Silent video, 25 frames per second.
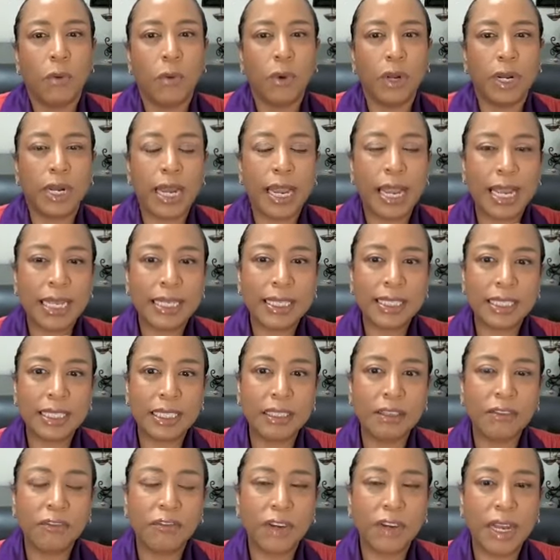when I
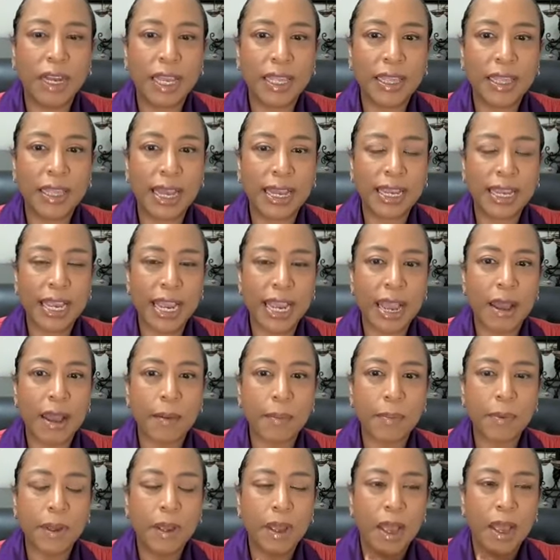identify that
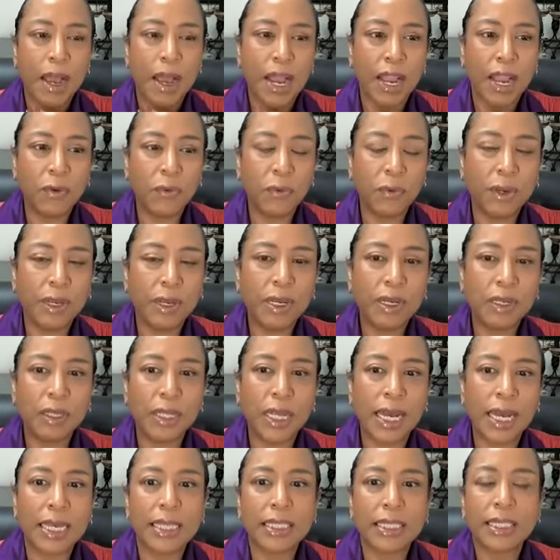gap, I
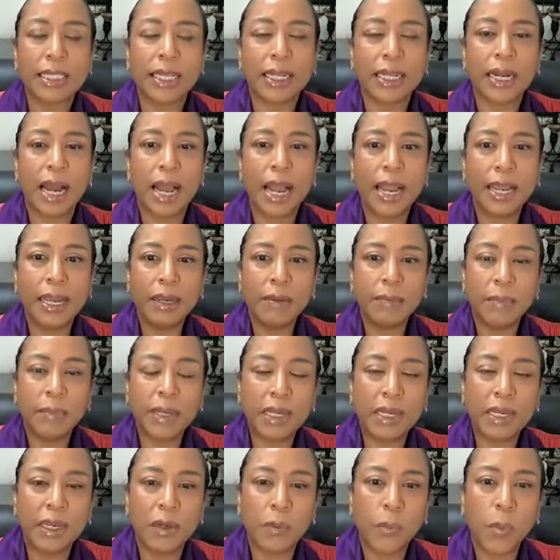realize that I am
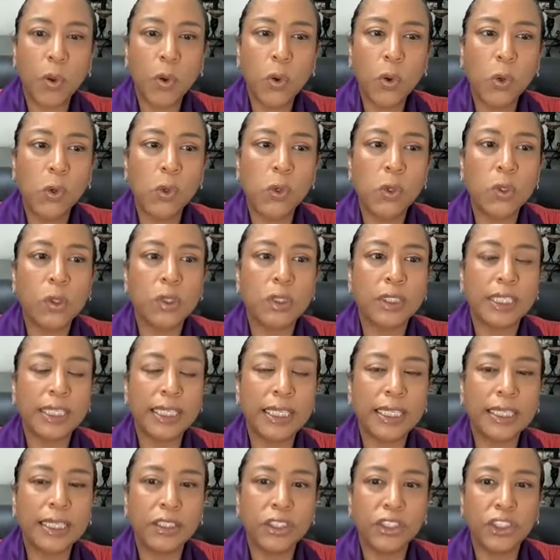being pulled
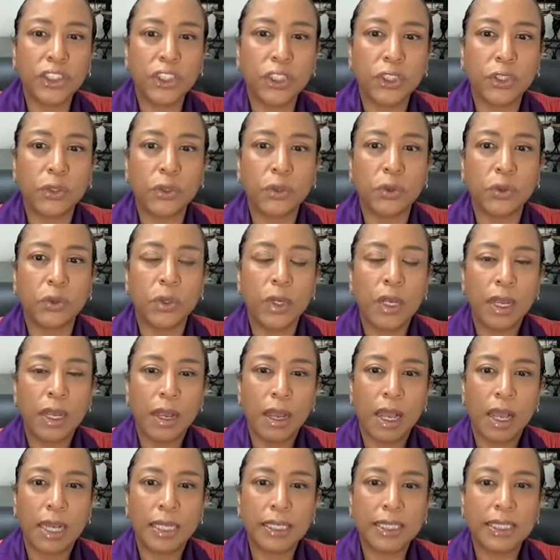into
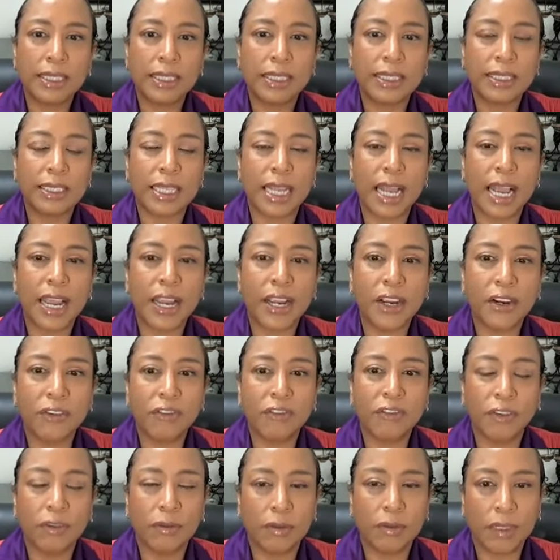a desire
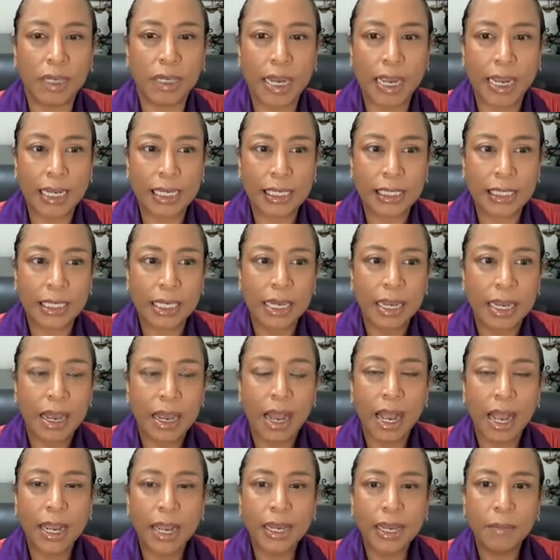for light.
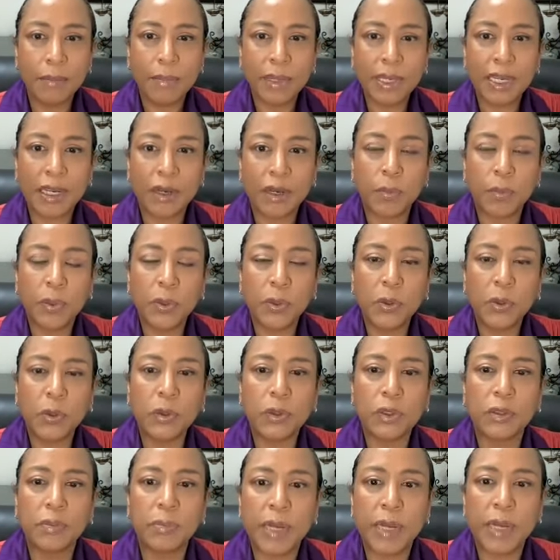I am being
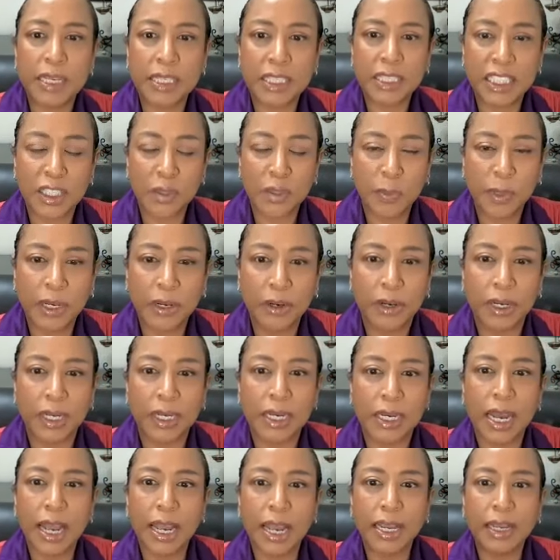pulled by
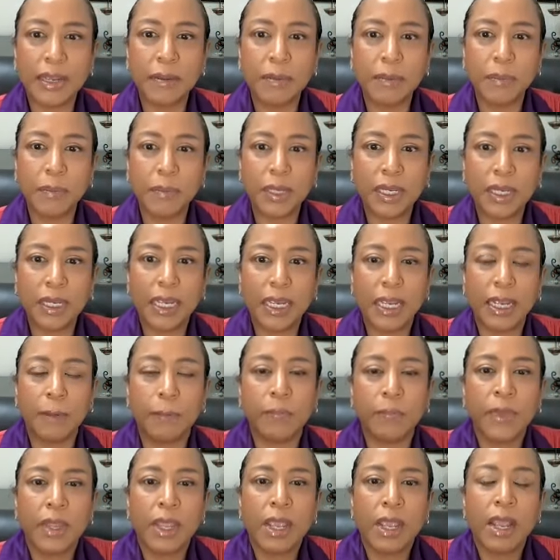spirit. I am
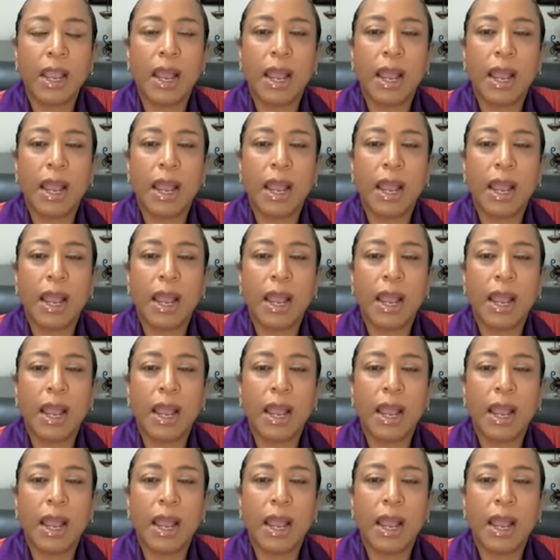being,